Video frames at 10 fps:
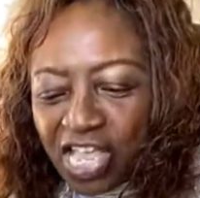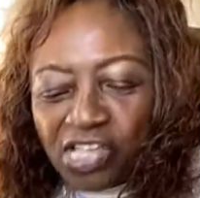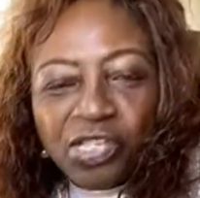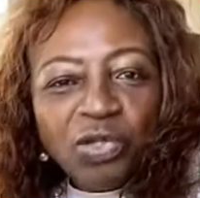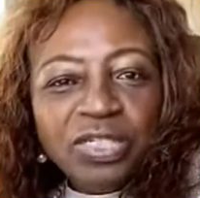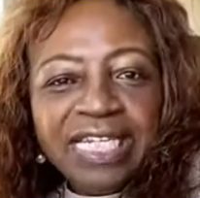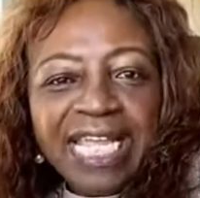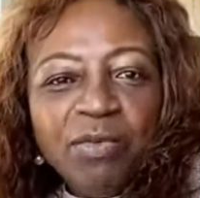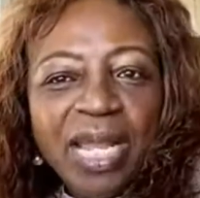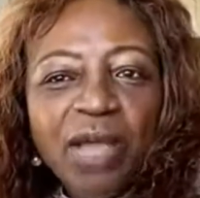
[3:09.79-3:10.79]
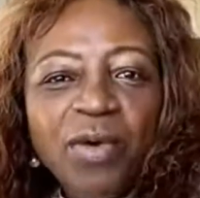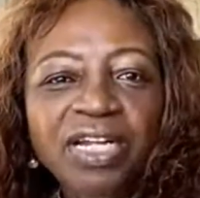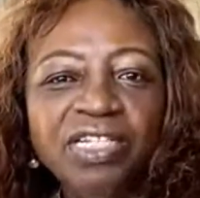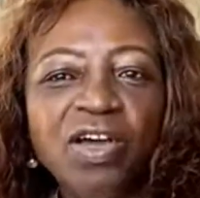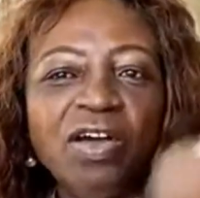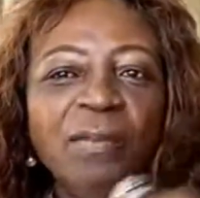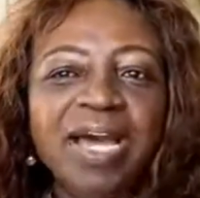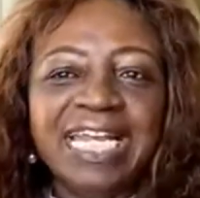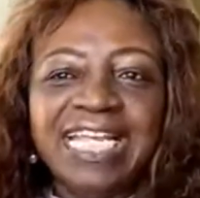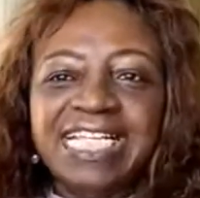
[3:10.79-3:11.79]
So today what I want to talk
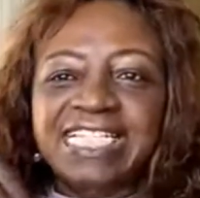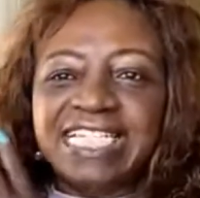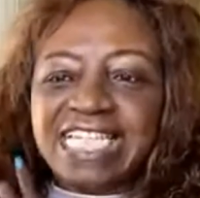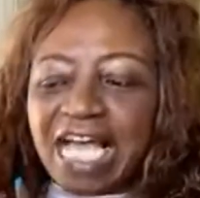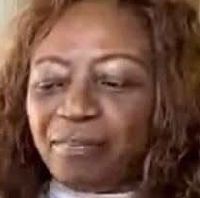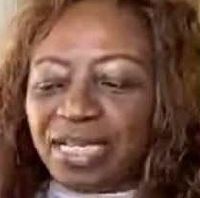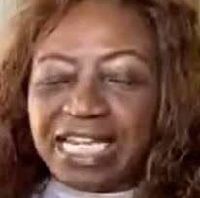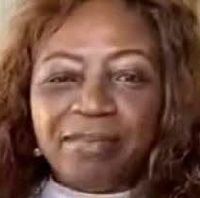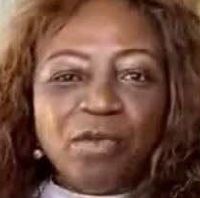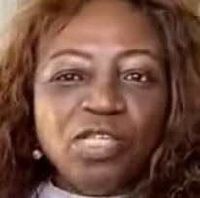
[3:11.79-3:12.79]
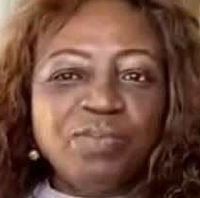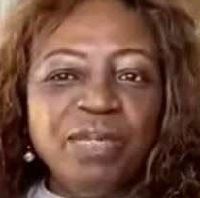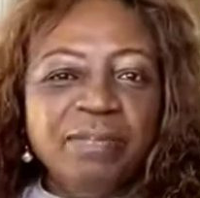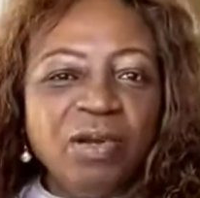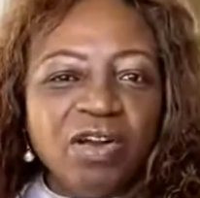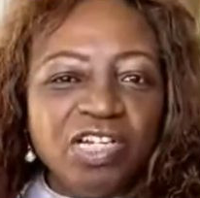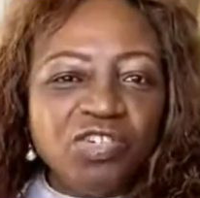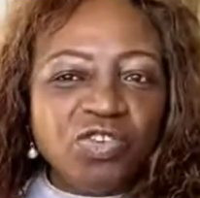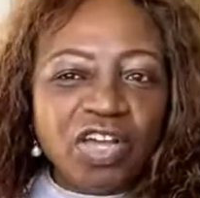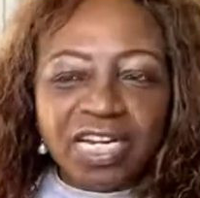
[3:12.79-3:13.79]
about is a topic that most people are
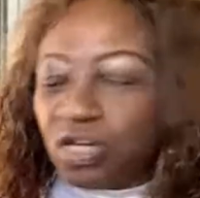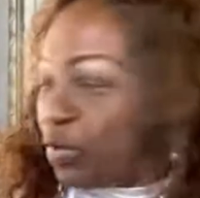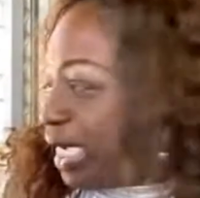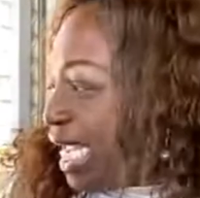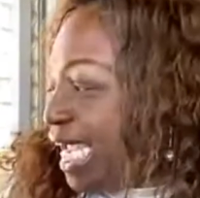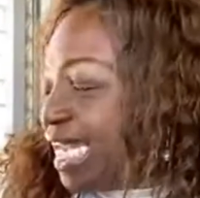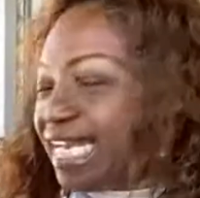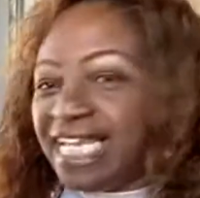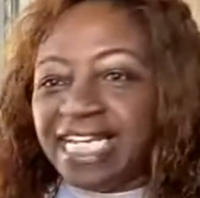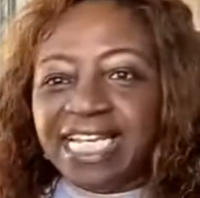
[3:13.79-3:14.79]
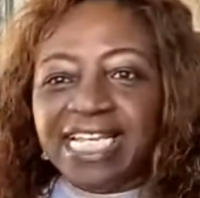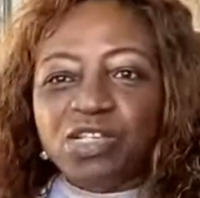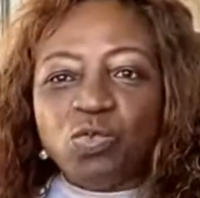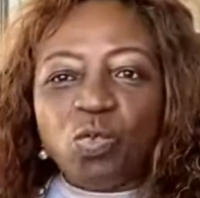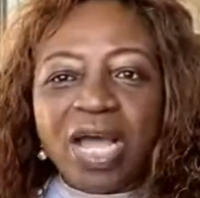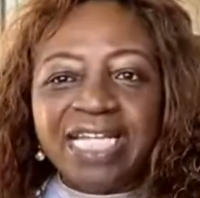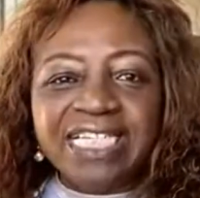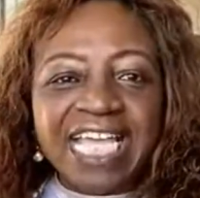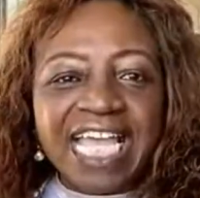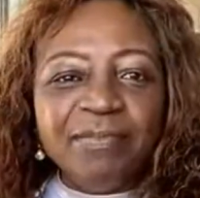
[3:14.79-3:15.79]
struggling with, and it is what
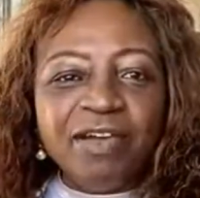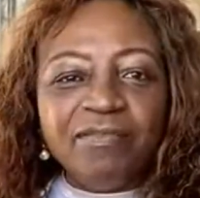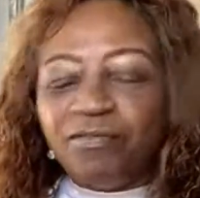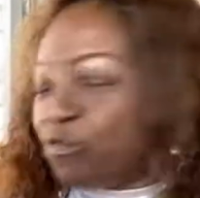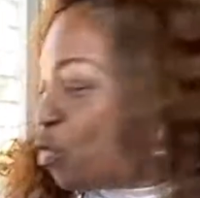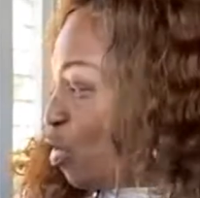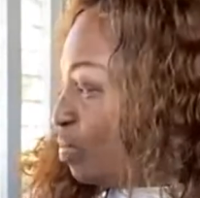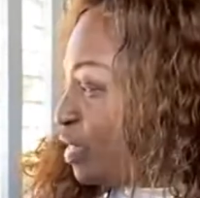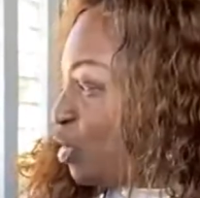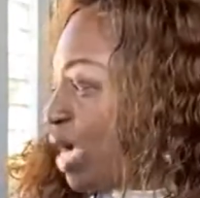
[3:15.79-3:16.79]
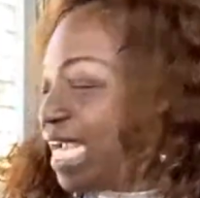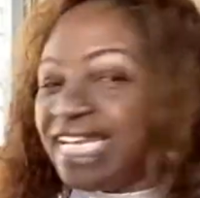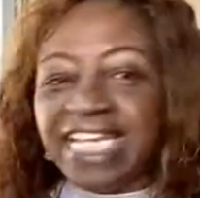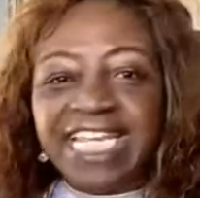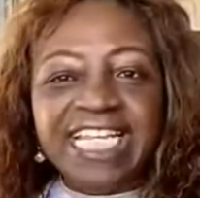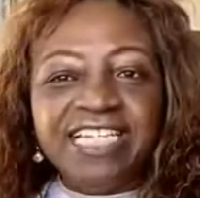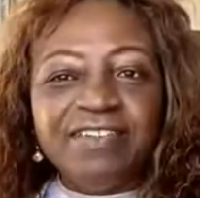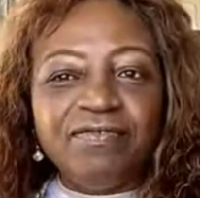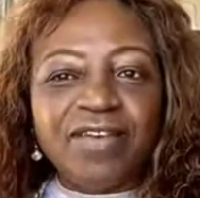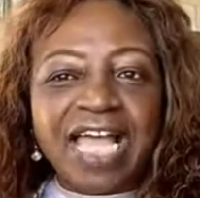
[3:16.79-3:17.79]
type of forms do I need to
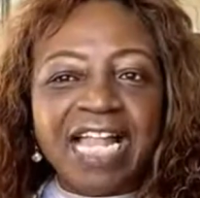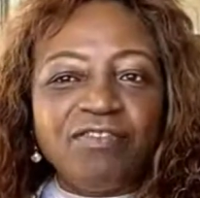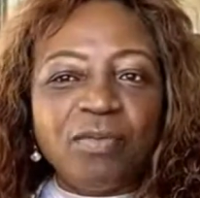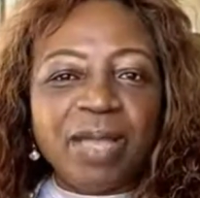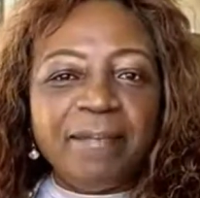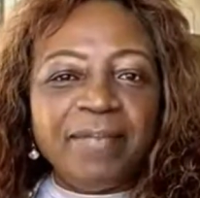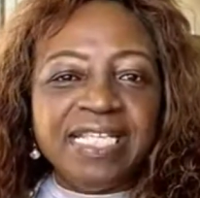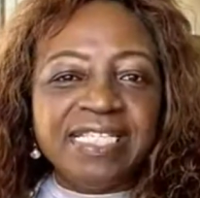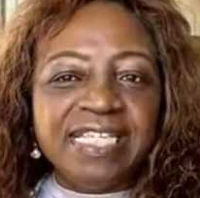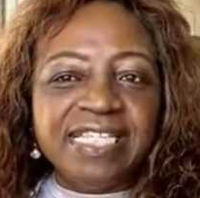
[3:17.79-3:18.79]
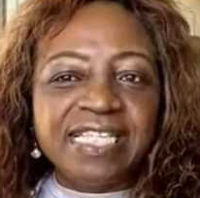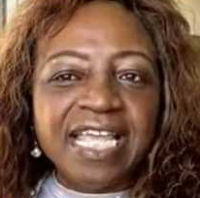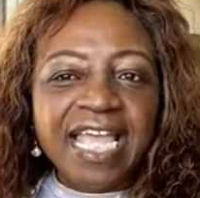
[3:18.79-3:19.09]
file for my business?